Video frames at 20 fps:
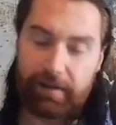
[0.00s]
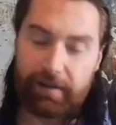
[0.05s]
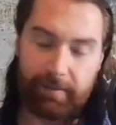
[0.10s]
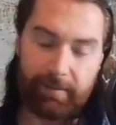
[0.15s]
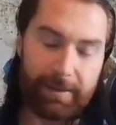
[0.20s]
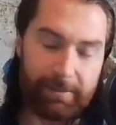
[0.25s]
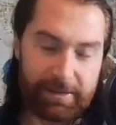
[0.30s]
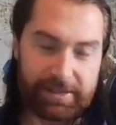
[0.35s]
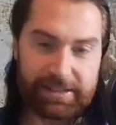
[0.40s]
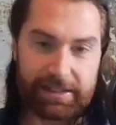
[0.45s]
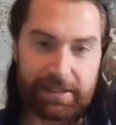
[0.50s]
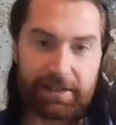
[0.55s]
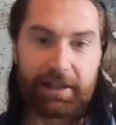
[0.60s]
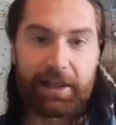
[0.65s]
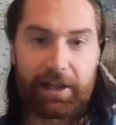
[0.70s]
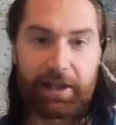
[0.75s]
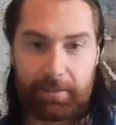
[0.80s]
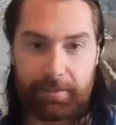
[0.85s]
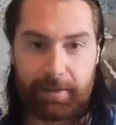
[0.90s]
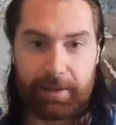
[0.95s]
There might be a
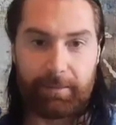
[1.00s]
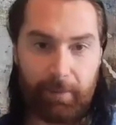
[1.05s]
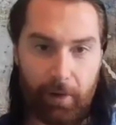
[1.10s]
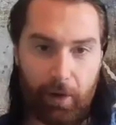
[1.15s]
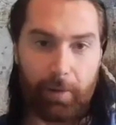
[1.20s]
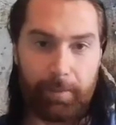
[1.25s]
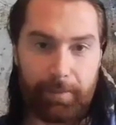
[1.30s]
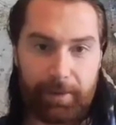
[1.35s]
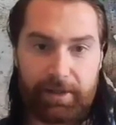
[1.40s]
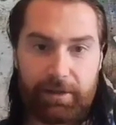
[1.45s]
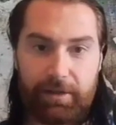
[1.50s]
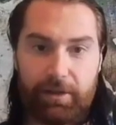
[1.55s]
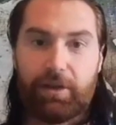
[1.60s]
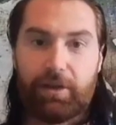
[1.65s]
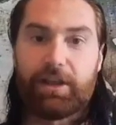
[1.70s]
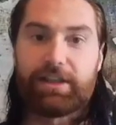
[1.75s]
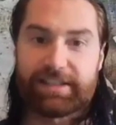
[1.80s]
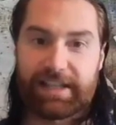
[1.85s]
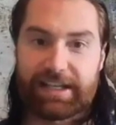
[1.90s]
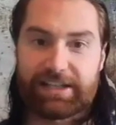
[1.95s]
little bit more, but
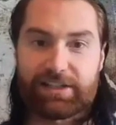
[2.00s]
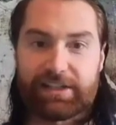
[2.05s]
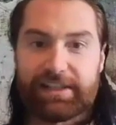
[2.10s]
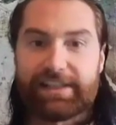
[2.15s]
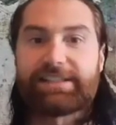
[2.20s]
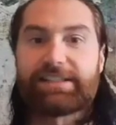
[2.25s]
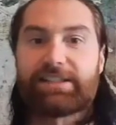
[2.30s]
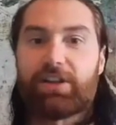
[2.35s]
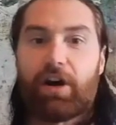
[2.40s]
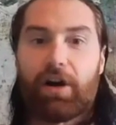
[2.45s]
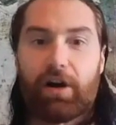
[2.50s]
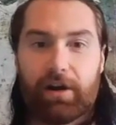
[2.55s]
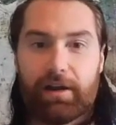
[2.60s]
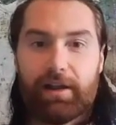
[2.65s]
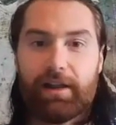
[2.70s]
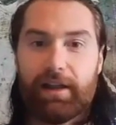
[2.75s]
essentially it's not.